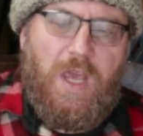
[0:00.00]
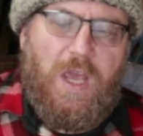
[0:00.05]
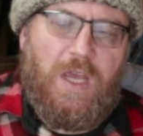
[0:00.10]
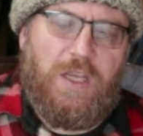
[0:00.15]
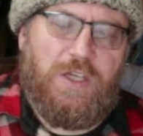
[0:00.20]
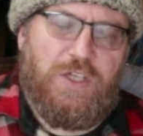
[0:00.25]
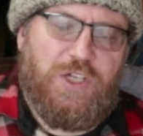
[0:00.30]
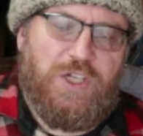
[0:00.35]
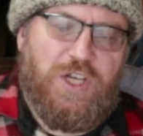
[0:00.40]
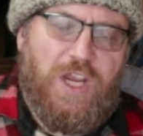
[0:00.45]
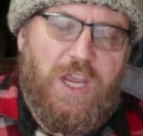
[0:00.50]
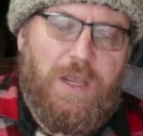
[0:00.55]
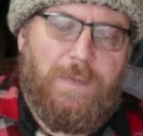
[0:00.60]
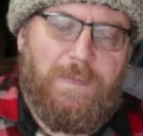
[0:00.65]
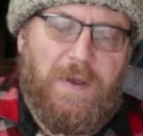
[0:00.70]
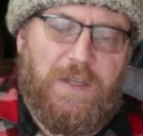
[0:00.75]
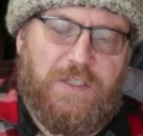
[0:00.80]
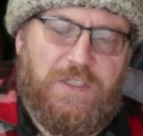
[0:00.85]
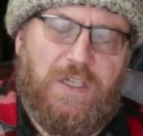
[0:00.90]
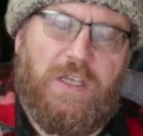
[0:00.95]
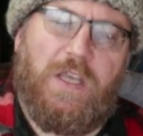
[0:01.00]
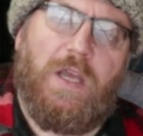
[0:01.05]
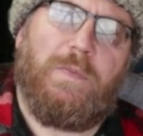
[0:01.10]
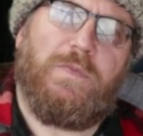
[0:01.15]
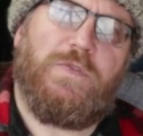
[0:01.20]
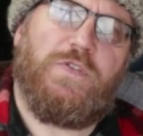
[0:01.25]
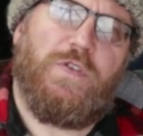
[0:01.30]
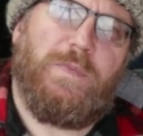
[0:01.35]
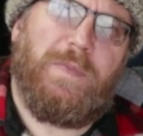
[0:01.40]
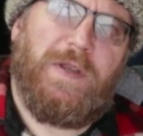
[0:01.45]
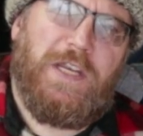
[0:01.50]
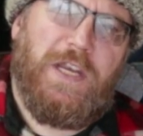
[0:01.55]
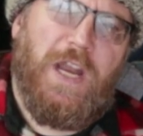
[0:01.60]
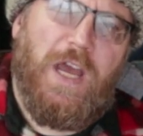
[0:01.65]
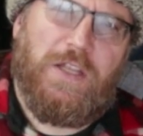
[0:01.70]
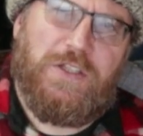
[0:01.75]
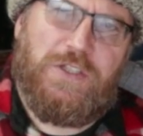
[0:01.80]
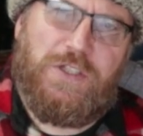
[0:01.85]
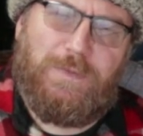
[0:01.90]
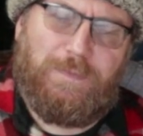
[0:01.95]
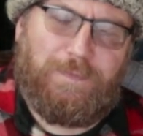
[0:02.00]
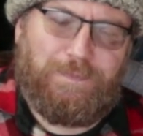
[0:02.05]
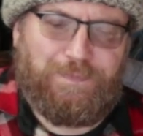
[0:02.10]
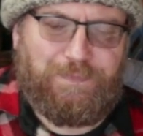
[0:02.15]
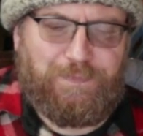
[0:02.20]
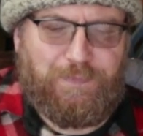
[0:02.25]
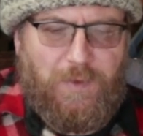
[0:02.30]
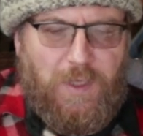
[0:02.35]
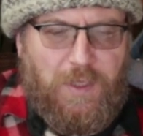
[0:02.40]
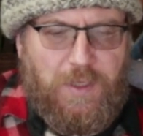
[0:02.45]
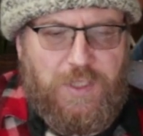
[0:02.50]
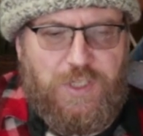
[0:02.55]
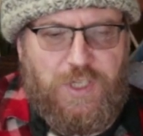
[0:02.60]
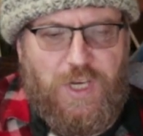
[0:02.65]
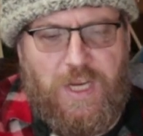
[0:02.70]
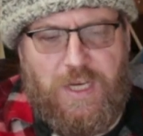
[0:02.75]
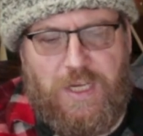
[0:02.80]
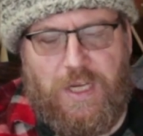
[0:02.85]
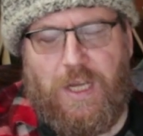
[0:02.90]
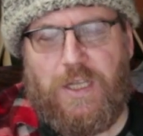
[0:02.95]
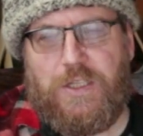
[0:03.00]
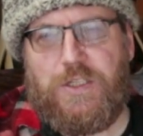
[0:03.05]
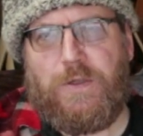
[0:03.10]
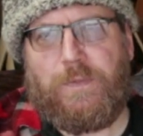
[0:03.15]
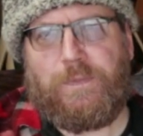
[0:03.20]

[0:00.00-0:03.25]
and shea butter comes from a nut, the shea nut.